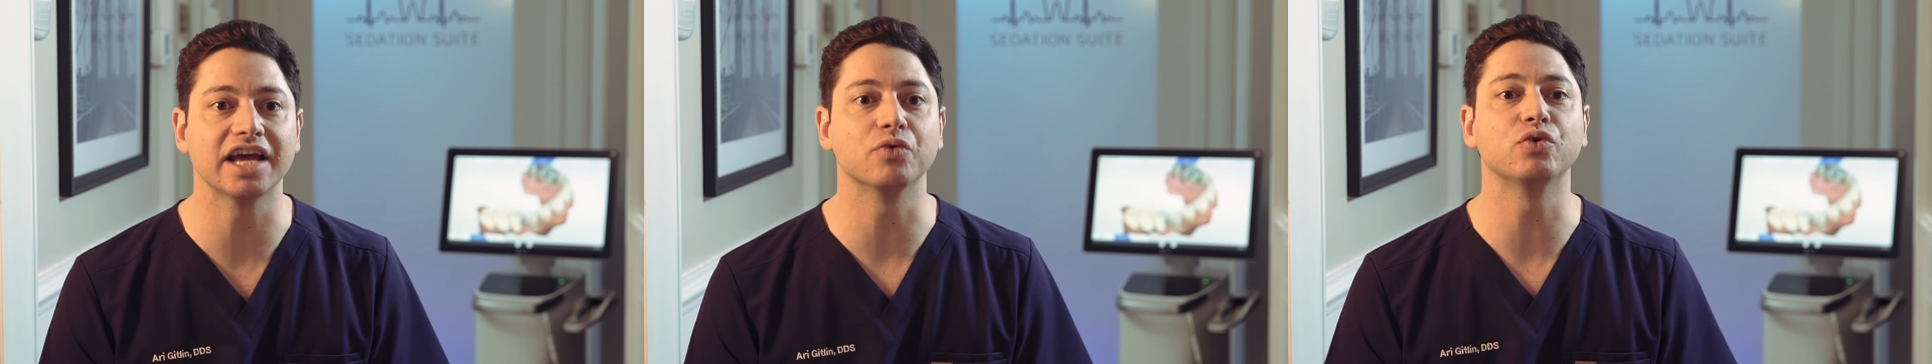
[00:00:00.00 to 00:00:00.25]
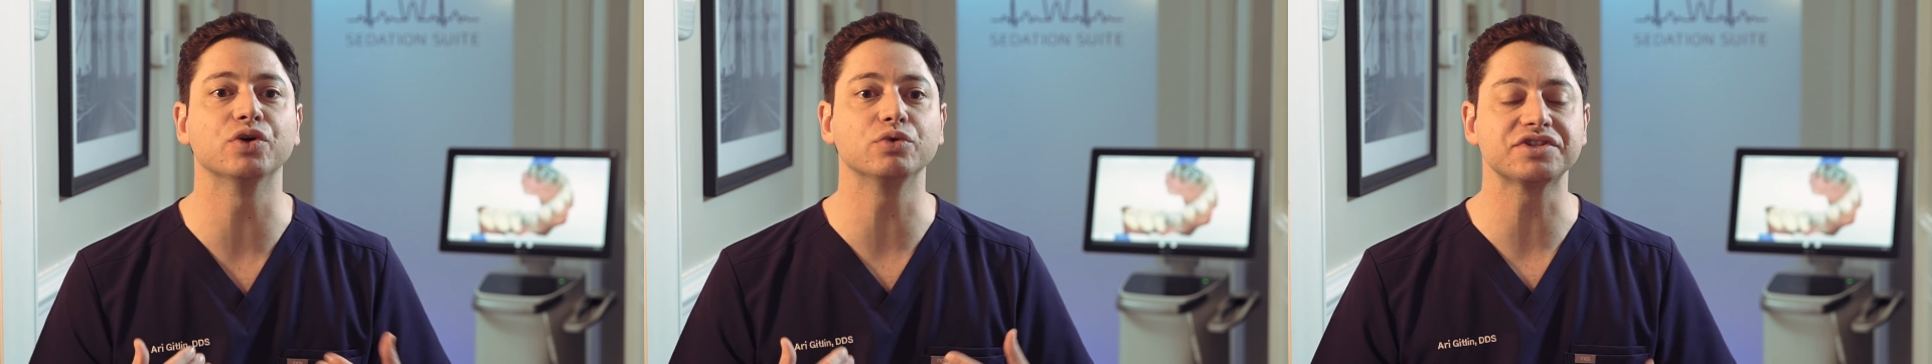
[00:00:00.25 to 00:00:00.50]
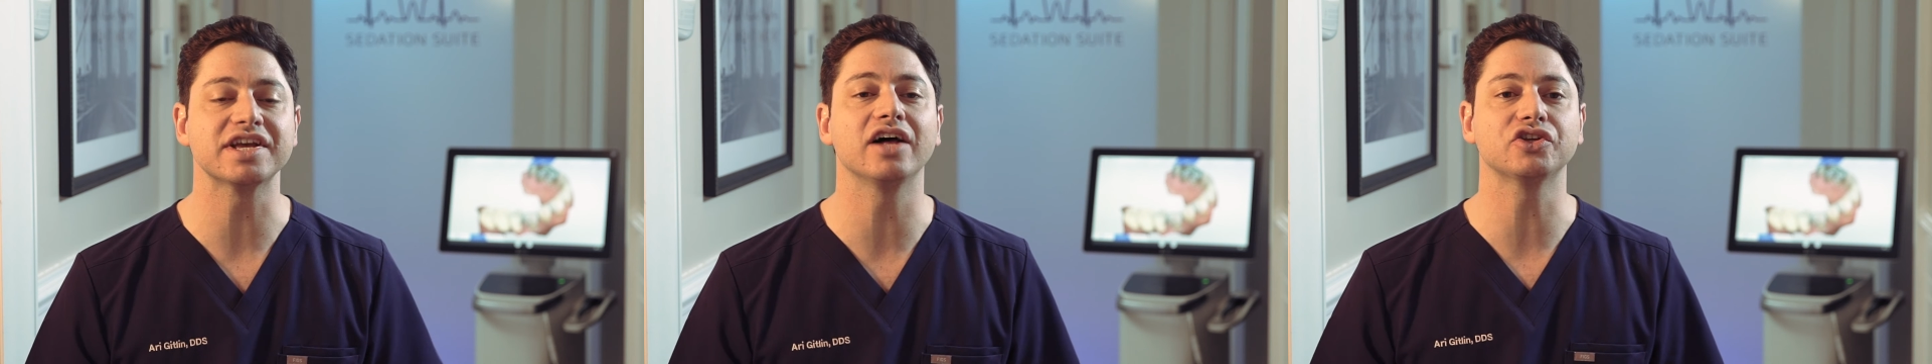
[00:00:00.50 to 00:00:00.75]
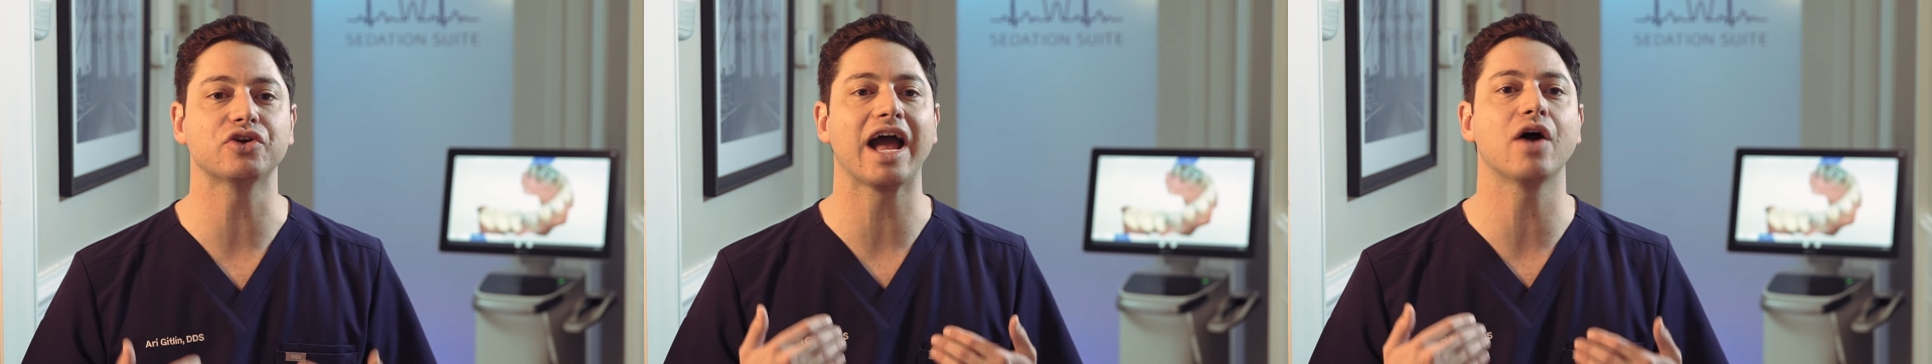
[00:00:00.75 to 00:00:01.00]
and we will
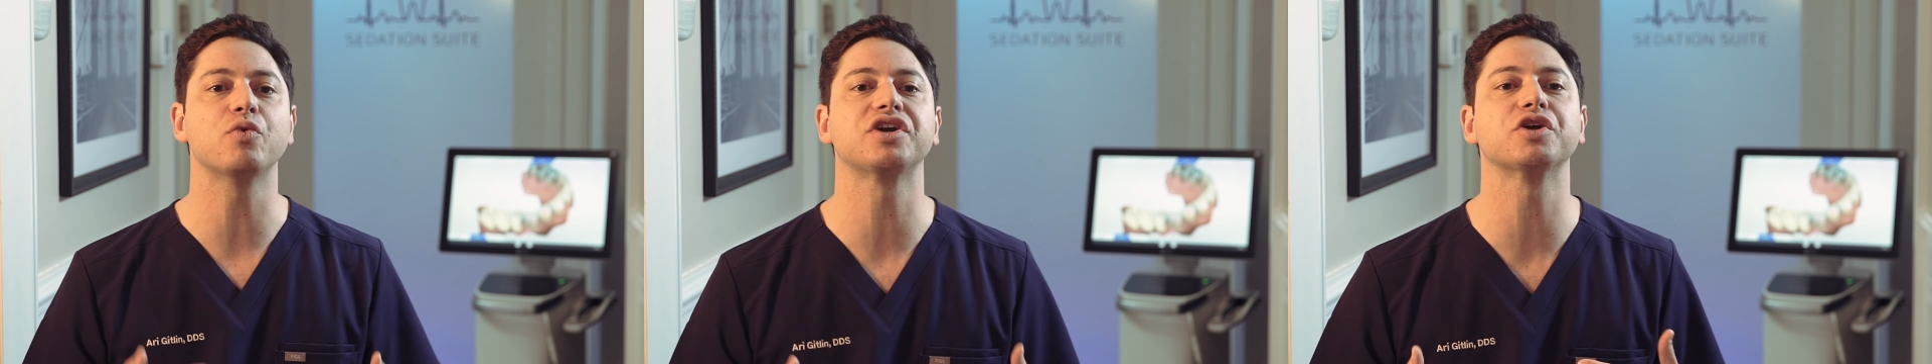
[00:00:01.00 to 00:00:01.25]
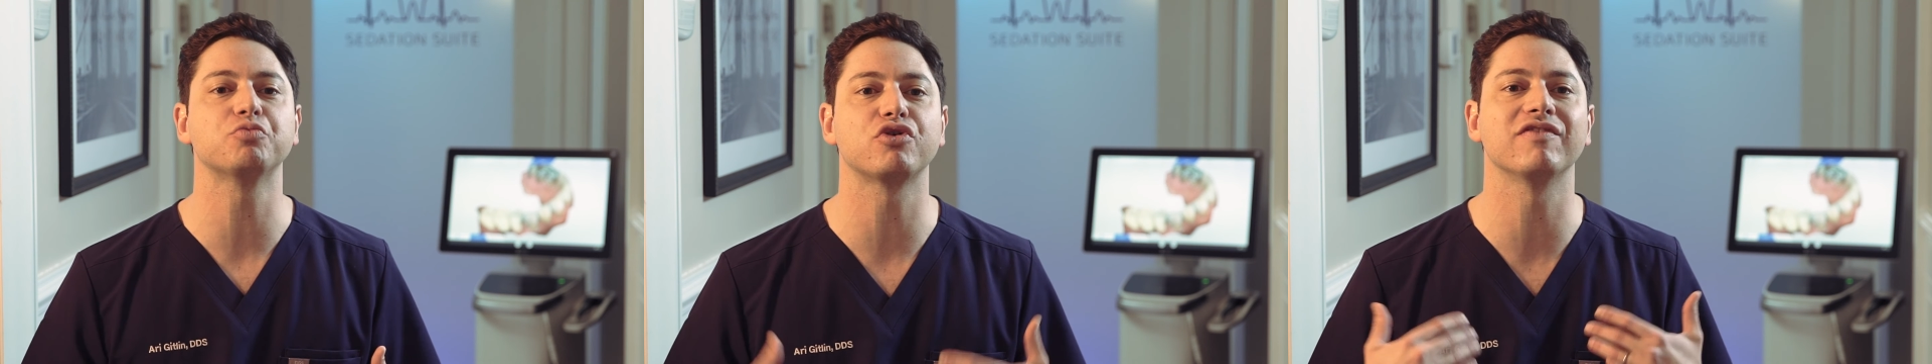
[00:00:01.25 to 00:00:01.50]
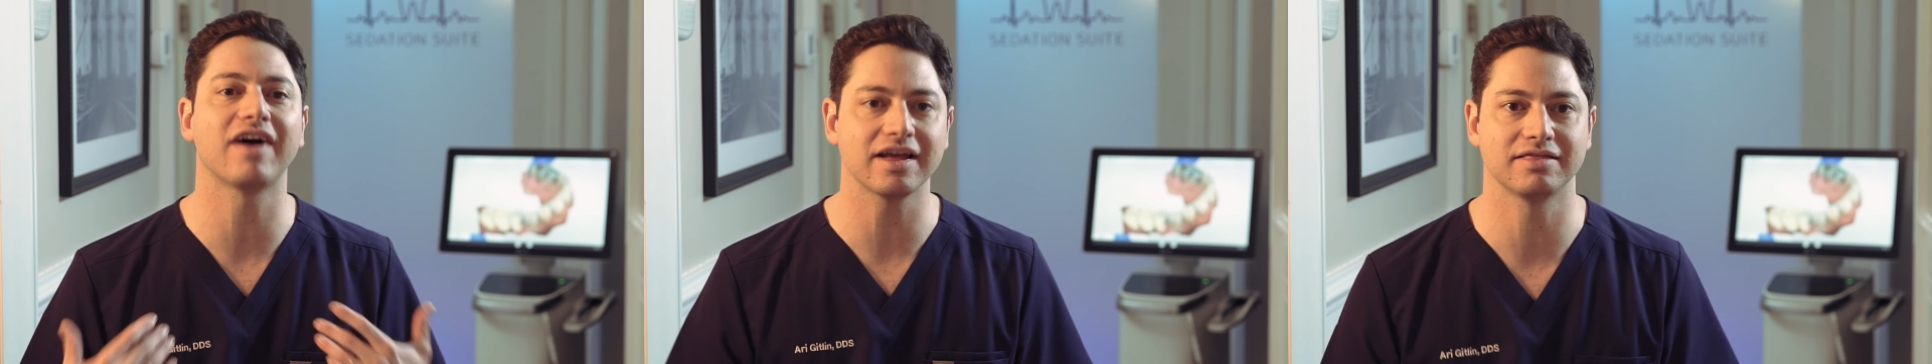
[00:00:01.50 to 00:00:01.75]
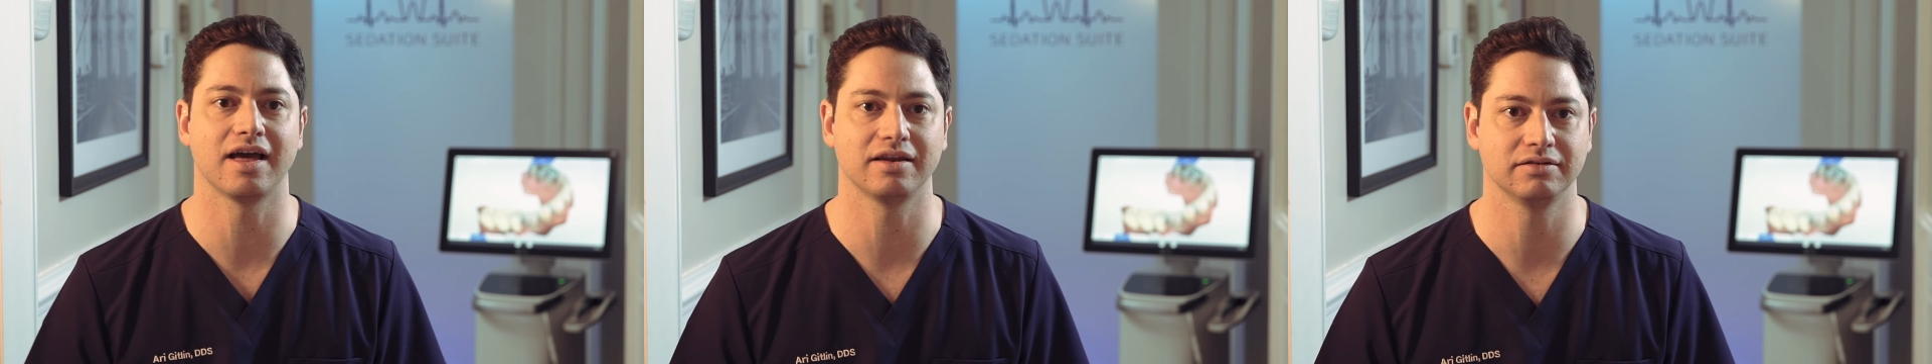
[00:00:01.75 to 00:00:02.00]
tell you how we can
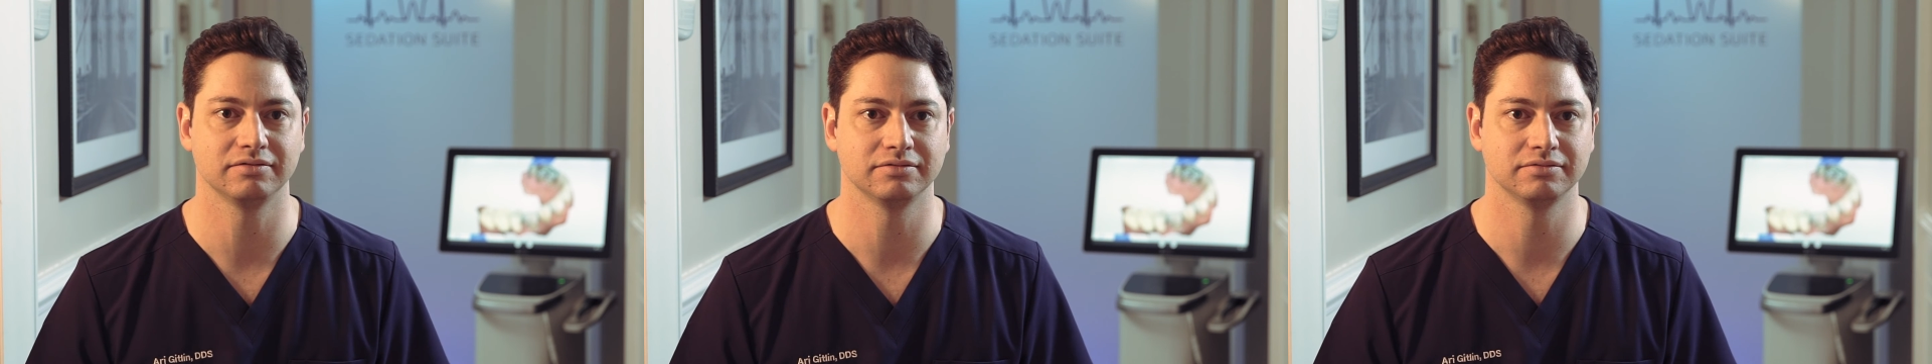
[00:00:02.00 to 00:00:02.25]
provide that.